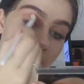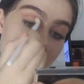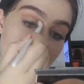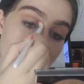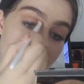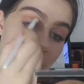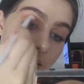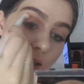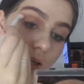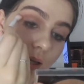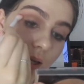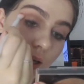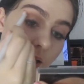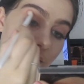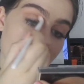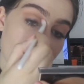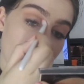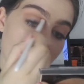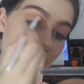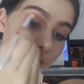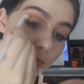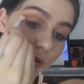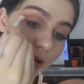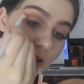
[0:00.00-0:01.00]
And
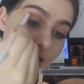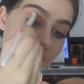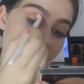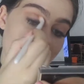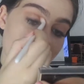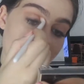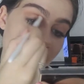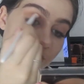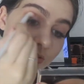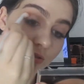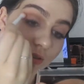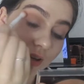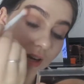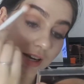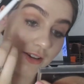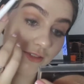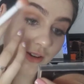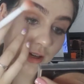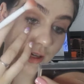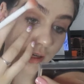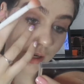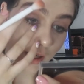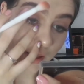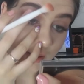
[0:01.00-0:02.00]
again, the brush is really,
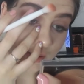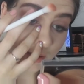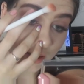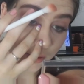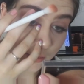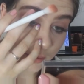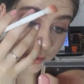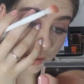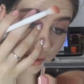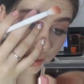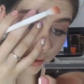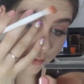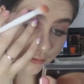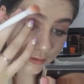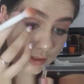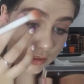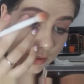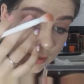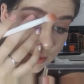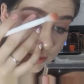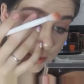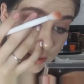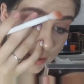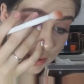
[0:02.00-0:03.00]
really nice. I would love to
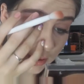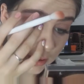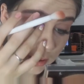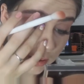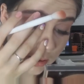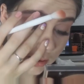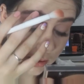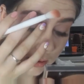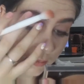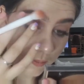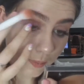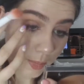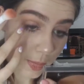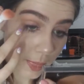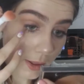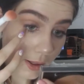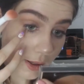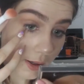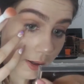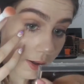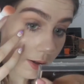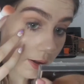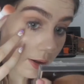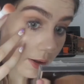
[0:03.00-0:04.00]
see
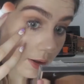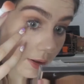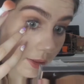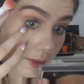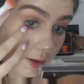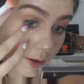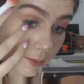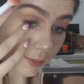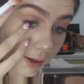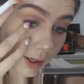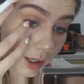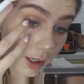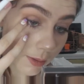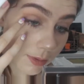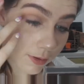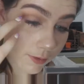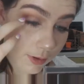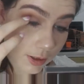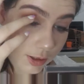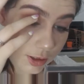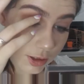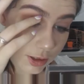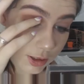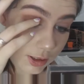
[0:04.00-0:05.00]
the Makeup
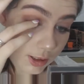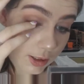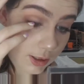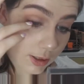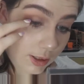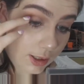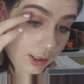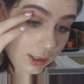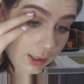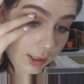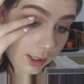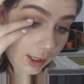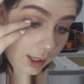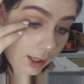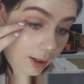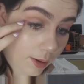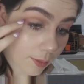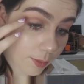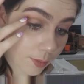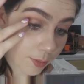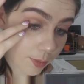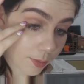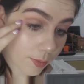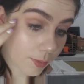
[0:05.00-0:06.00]
Revolution
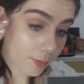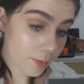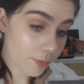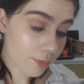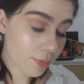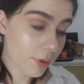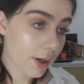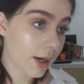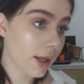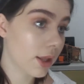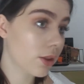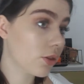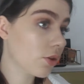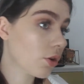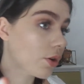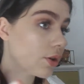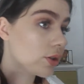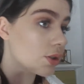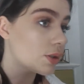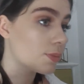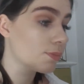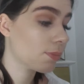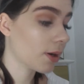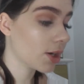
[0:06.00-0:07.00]
here bring
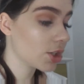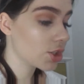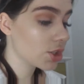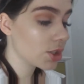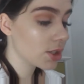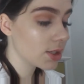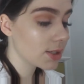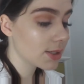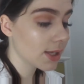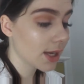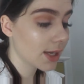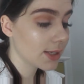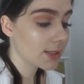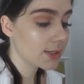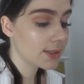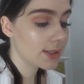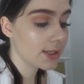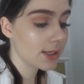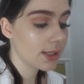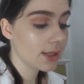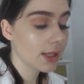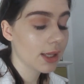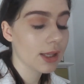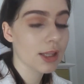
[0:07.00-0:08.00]
those brushes. I
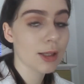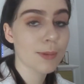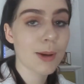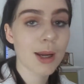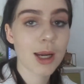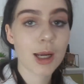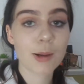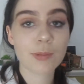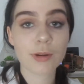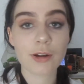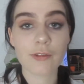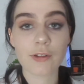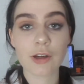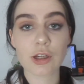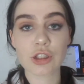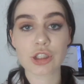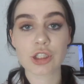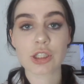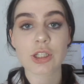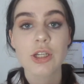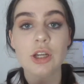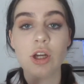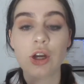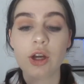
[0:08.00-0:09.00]
see that the Makeup
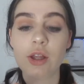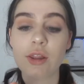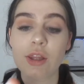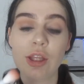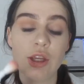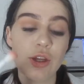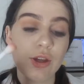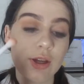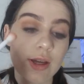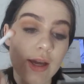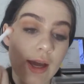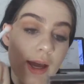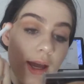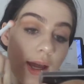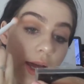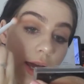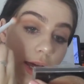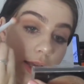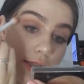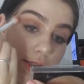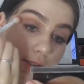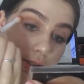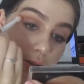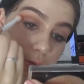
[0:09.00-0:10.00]
Revolution in the UK
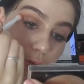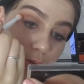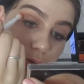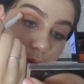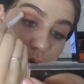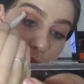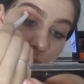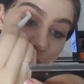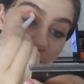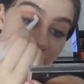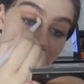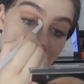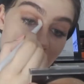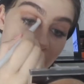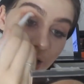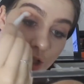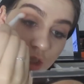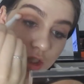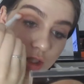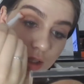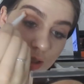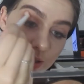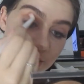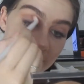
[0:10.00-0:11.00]
has launched
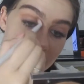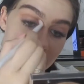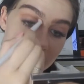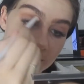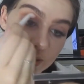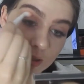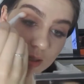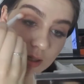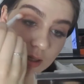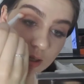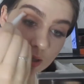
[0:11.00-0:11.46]
brushes.